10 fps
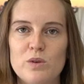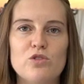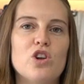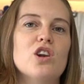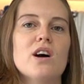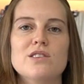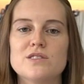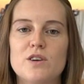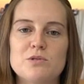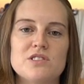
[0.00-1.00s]
we've got
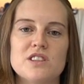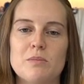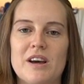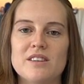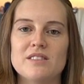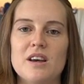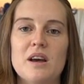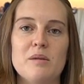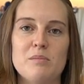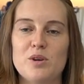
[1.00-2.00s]
loads of options in the pattern. Yeah.
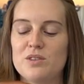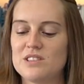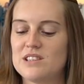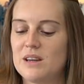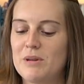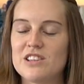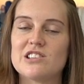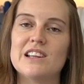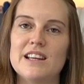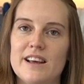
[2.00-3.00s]
But honestly, I'm
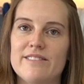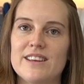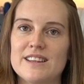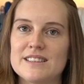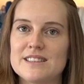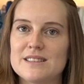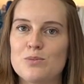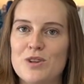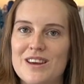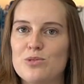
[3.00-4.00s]
actually loving this
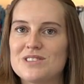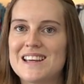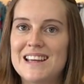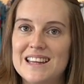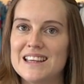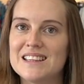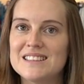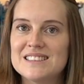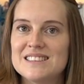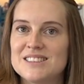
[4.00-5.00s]
without any
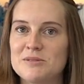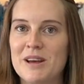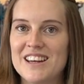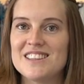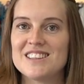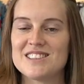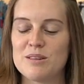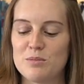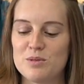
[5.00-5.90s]
magnetic Well, that's